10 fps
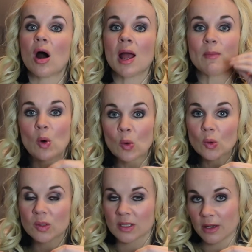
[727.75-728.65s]
I'm
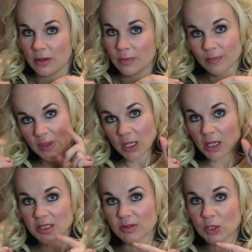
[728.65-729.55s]
also
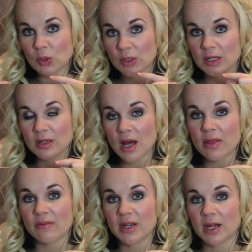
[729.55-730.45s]
going to record
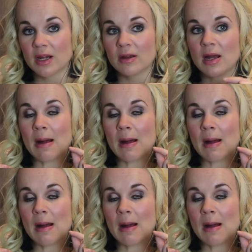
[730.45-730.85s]
another video